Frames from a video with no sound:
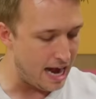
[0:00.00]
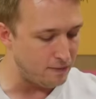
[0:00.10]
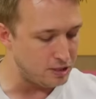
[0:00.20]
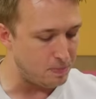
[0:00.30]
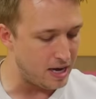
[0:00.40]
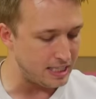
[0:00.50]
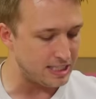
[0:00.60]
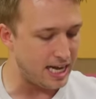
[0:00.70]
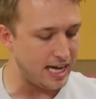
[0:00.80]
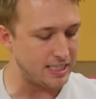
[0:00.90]
average body
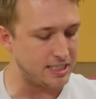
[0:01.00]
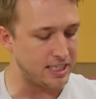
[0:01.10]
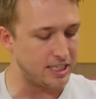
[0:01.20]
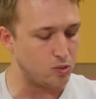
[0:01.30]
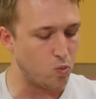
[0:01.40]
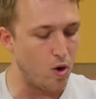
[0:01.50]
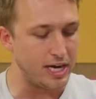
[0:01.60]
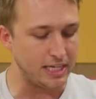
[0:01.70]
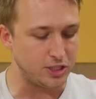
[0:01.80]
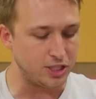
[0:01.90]
size is
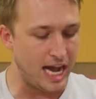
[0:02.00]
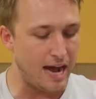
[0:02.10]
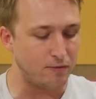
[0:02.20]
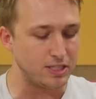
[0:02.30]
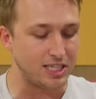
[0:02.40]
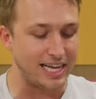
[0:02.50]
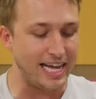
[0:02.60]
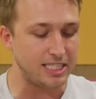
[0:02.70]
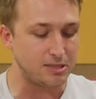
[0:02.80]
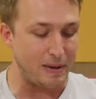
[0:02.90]
1 inch. Average
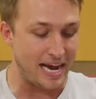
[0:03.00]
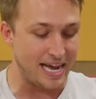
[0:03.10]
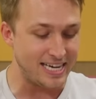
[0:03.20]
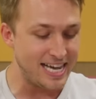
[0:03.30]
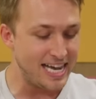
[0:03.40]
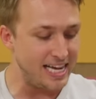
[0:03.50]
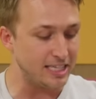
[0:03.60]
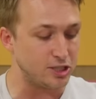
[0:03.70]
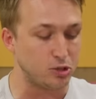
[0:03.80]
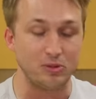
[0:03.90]
leg span
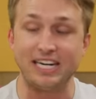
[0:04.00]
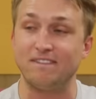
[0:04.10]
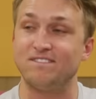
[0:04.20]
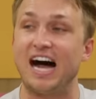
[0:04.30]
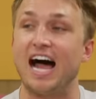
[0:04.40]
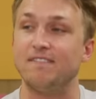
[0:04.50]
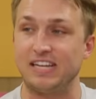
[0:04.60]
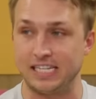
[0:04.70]
is 3 to 5